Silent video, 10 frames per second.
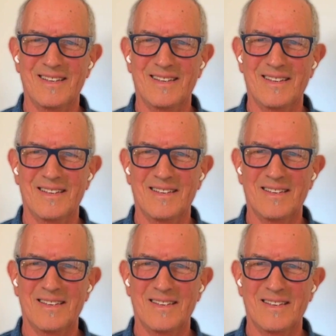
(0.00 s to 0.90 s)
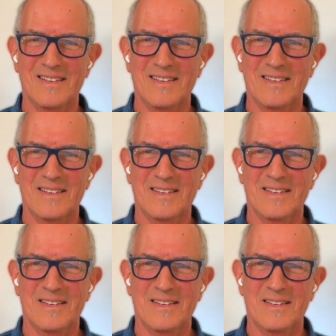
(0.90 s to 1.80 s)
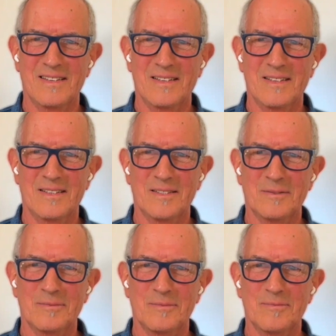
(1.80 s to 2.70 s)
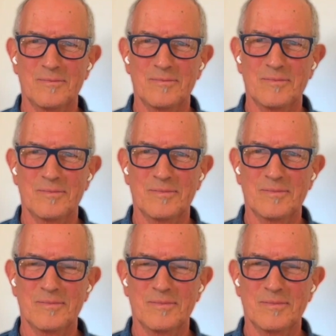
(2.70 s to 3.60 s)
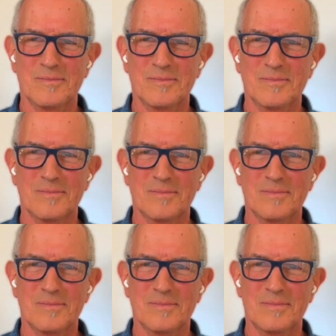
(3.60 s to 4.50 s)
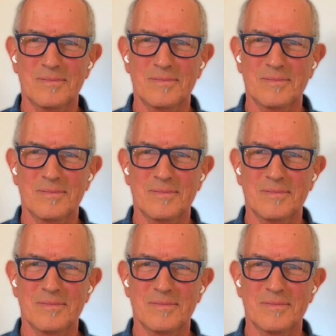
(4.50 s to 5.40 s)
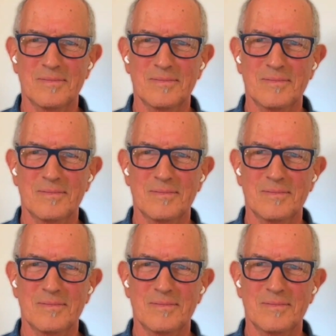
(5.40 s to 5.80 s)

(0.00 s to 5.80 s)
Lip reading: (silent)